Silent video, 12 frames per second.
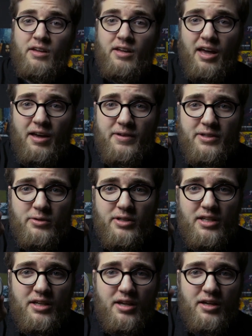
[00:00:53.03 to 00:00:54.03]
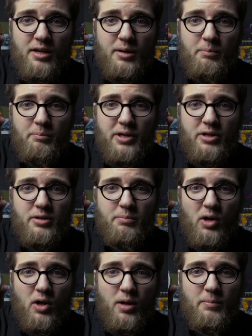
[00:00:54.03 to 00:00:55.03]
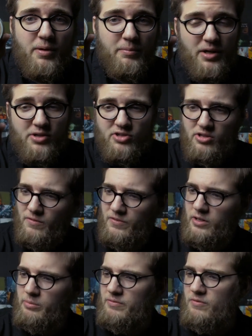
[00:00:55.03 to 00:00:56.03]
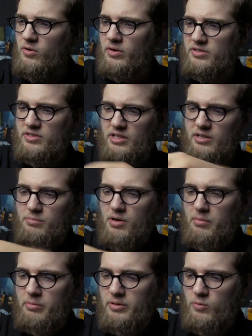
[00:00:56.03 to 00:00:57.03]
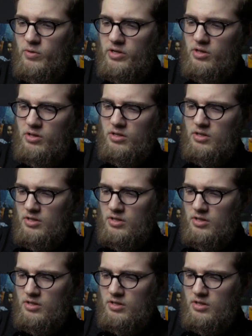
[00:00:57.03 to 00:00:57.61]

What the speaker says: Heavy duty beard balm. I'm not sure if it'll be focused in, it probably will.